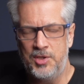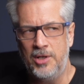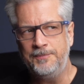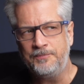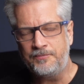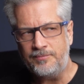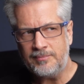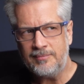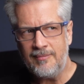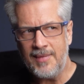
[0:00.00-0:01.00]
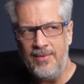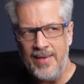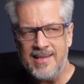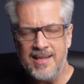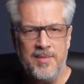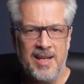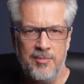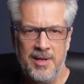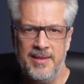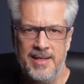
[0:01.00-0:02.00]
So that's something
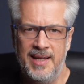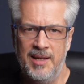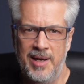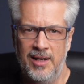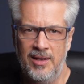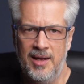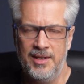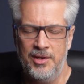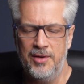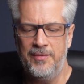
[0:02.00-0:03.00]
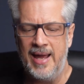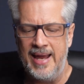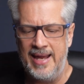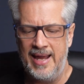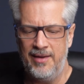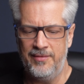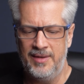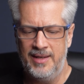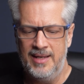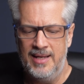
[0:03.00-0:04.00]
I've been thinking about a lot. You know, if I have
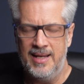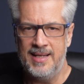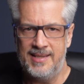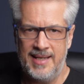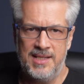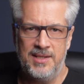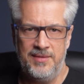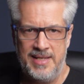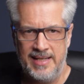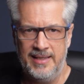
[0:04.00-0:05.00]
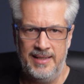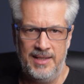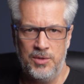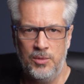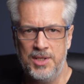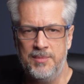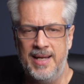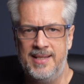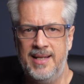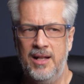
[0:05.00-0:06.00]
a sense of dignity towards
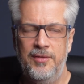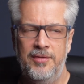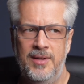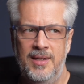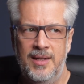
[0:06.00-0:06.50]
myself,